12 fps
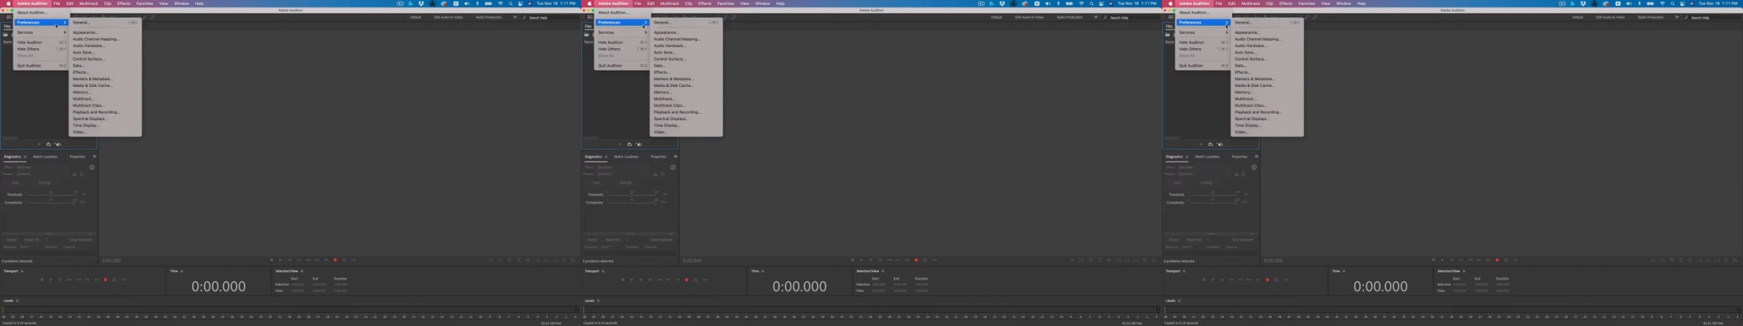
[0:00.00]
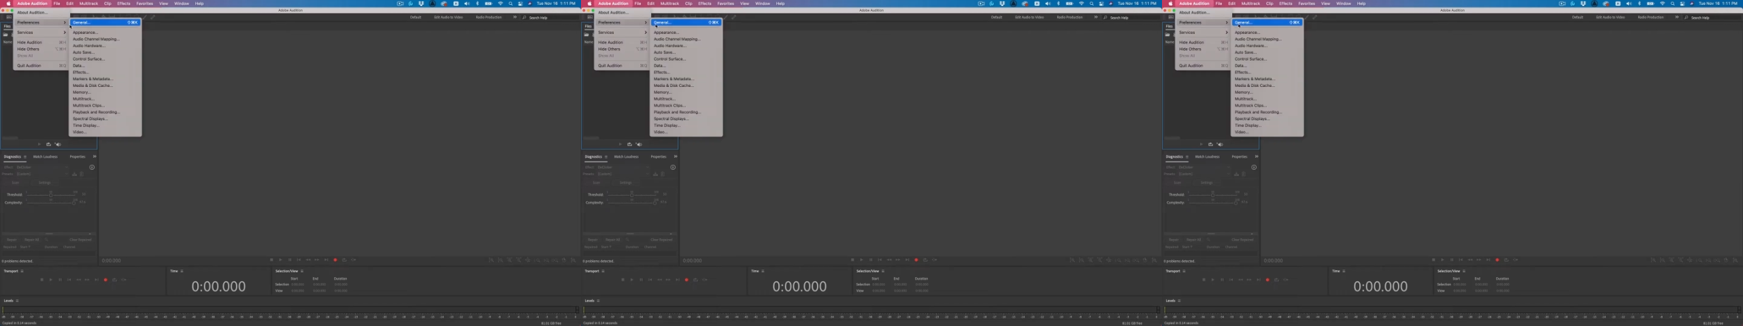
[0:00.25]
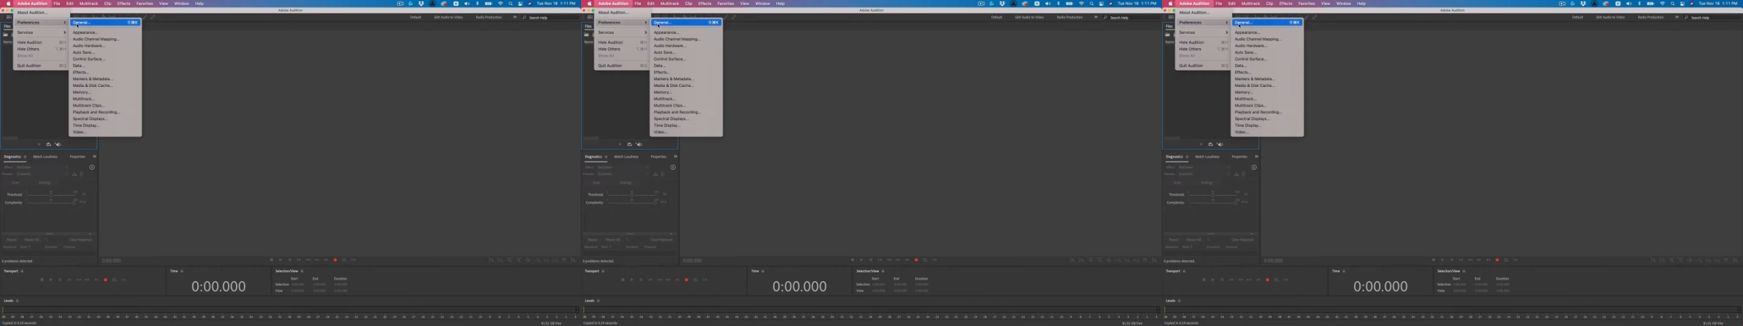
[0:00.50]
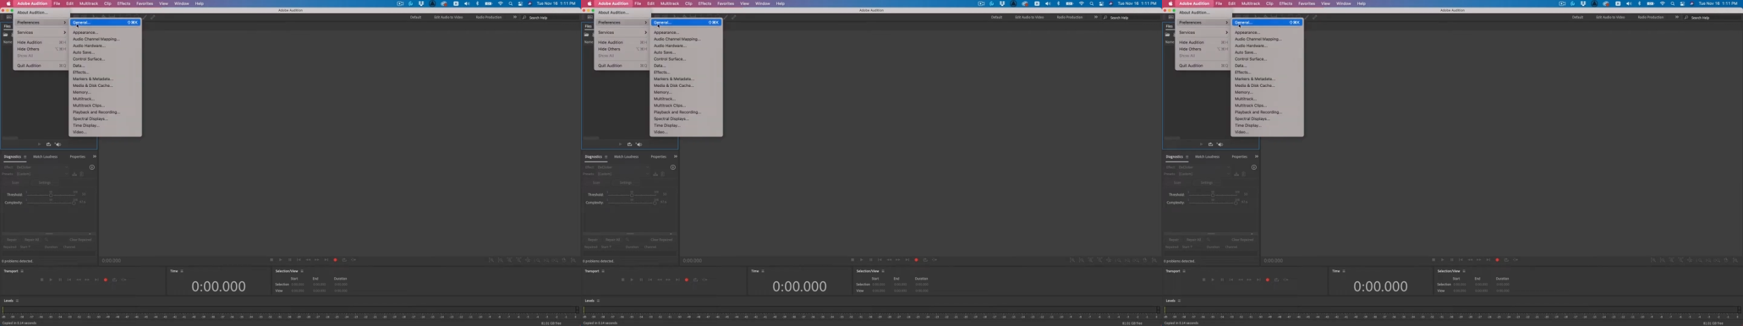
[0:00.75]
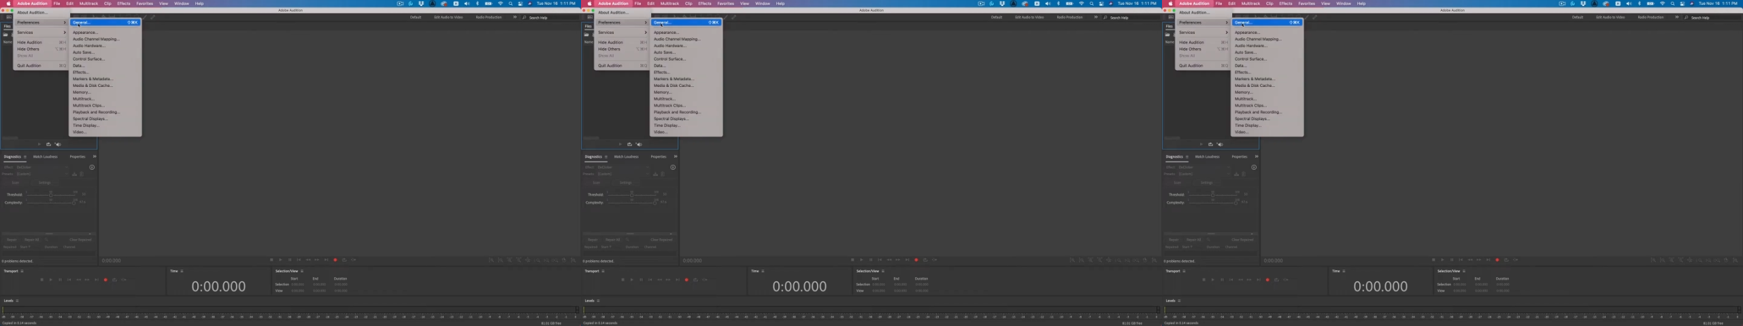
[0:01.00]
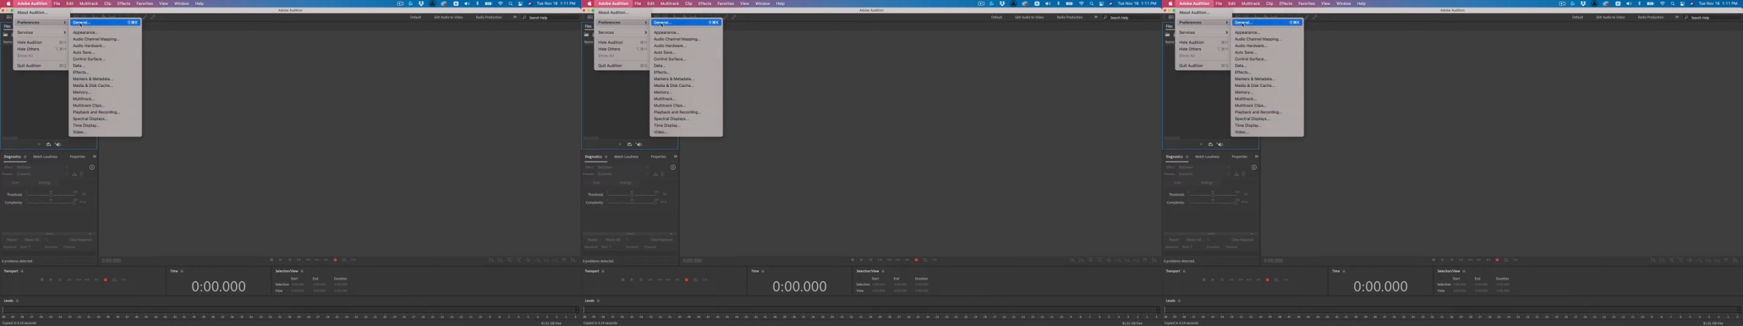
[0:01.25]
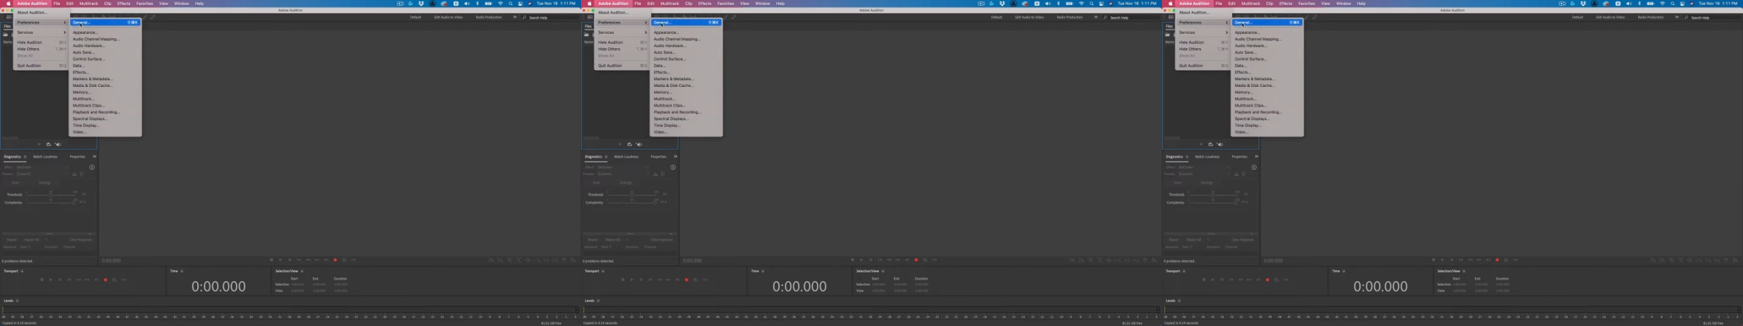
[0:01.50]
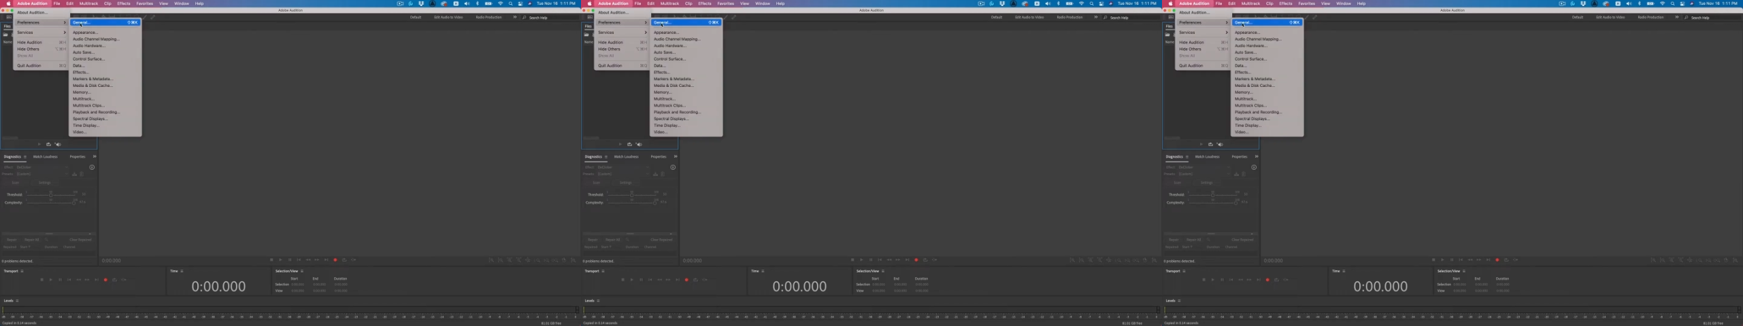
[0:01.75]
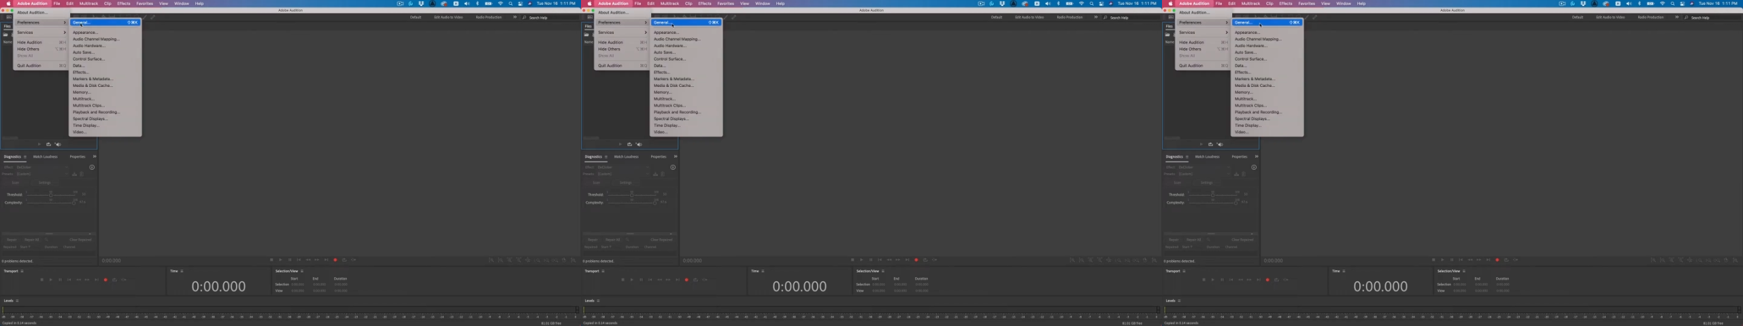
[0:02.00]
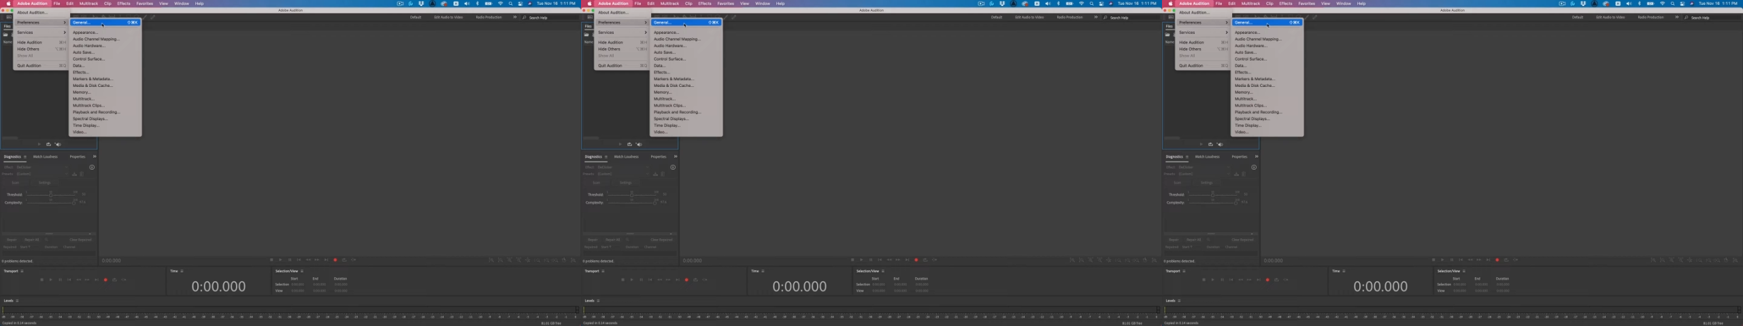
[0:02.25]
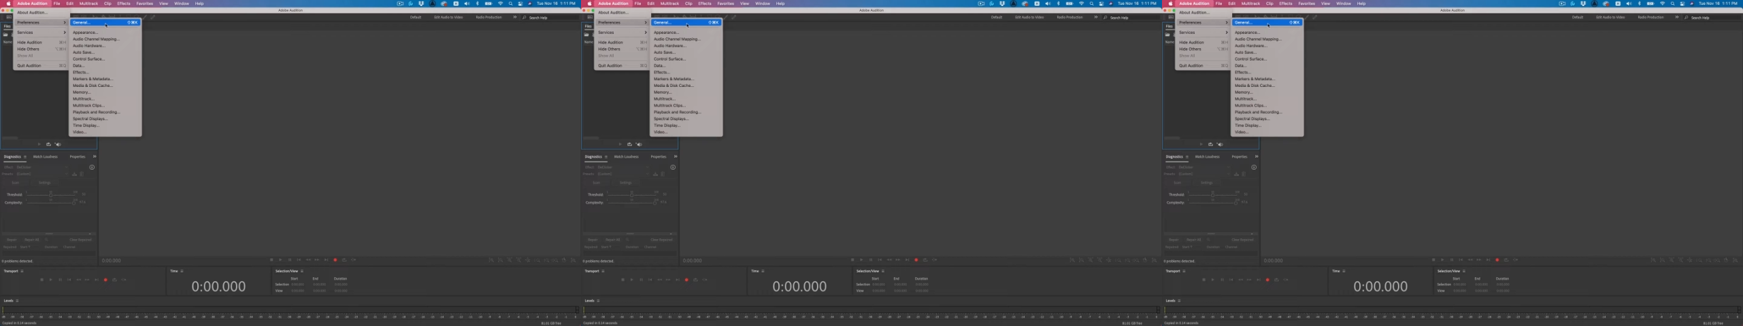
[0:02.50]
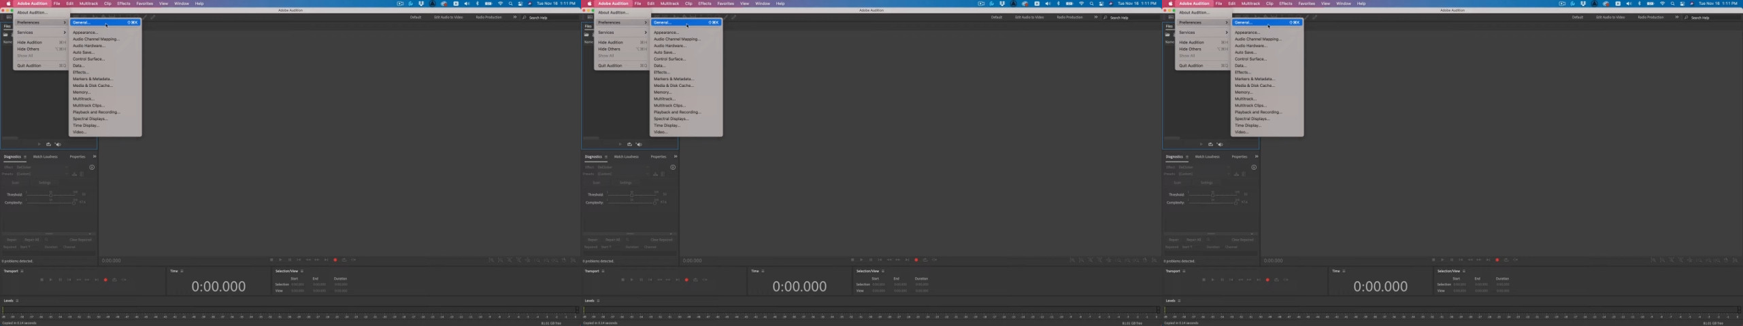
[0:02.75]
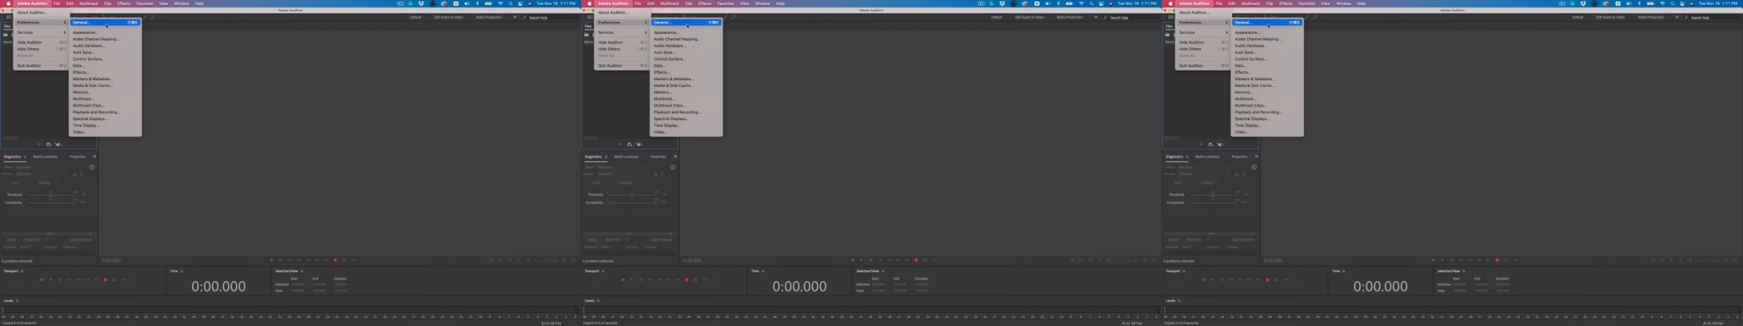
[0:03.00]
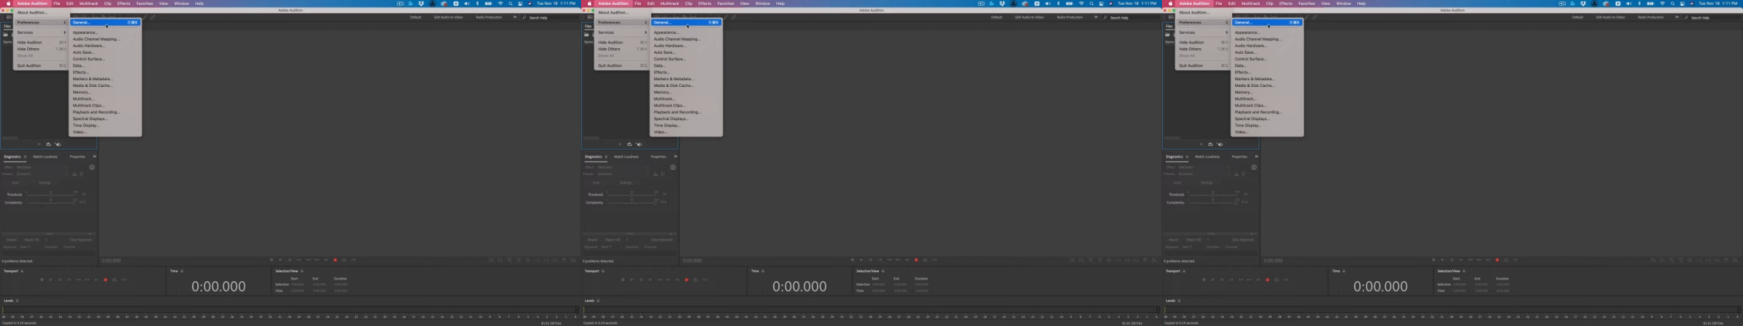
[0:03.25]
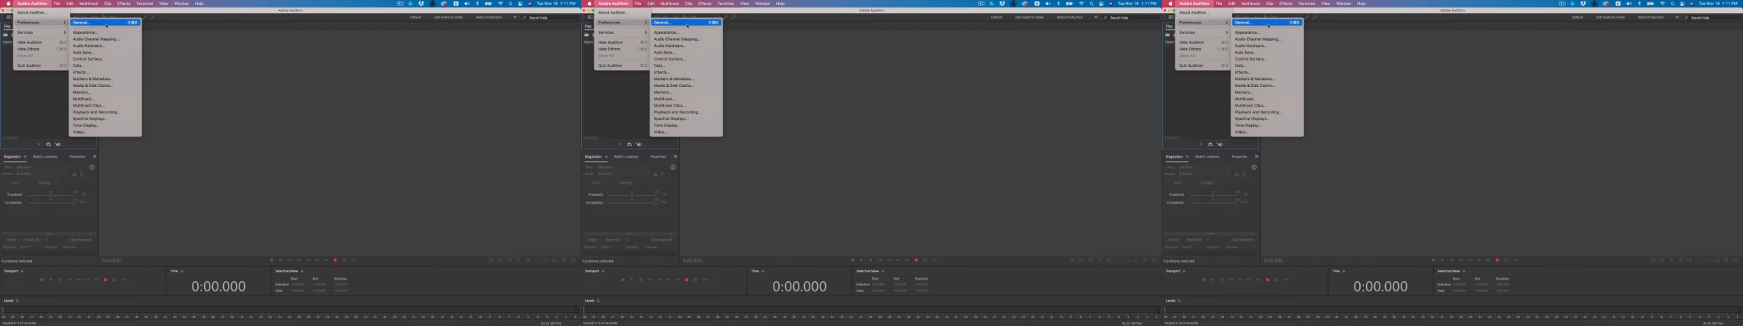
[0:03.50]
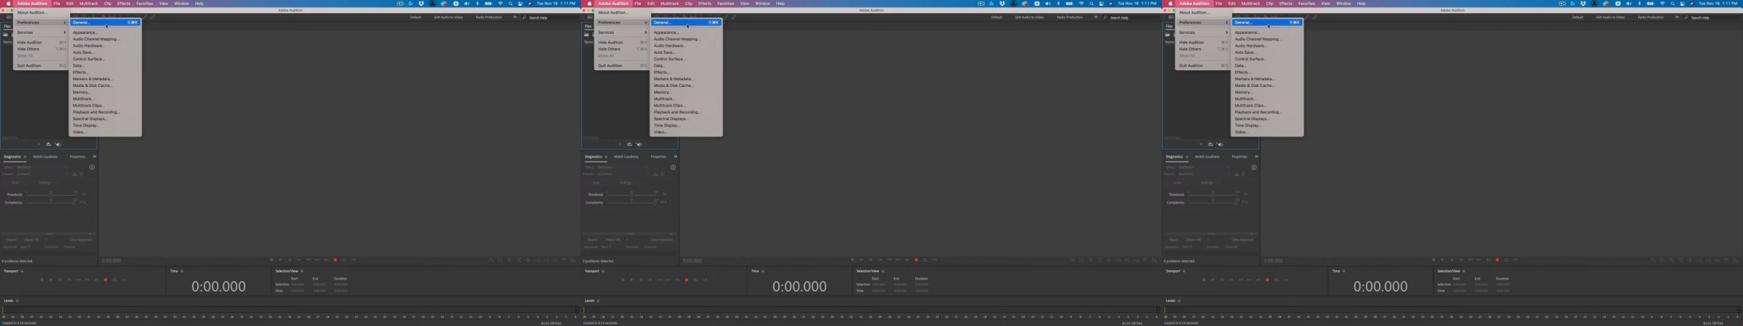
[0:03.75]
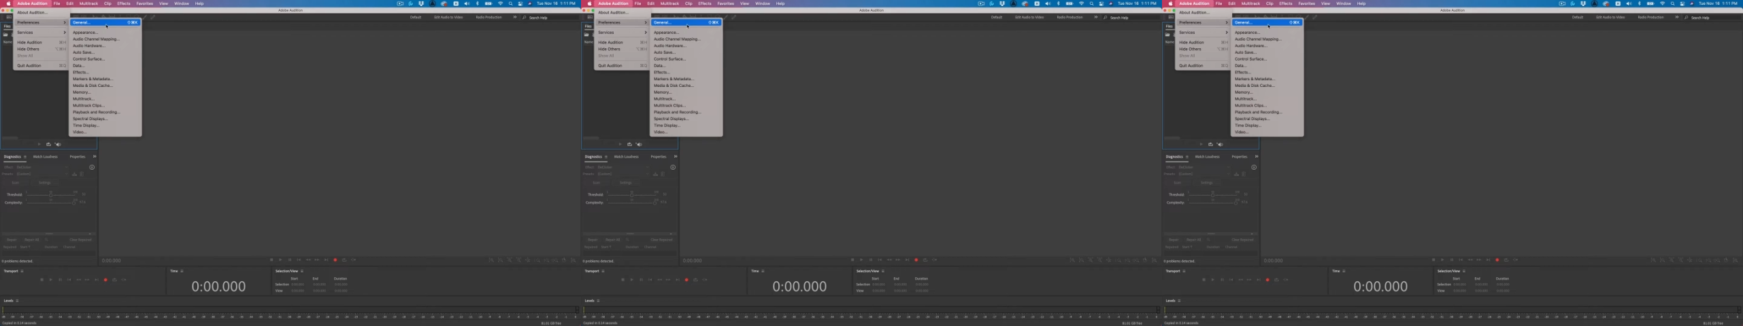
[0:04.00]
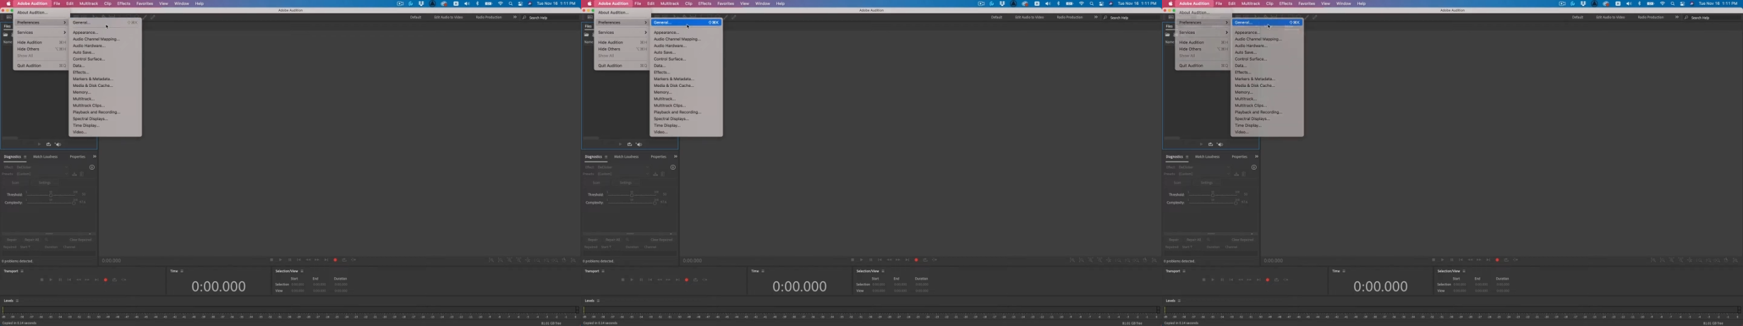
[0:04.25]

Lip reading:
No face is visible, so there are no lips to read.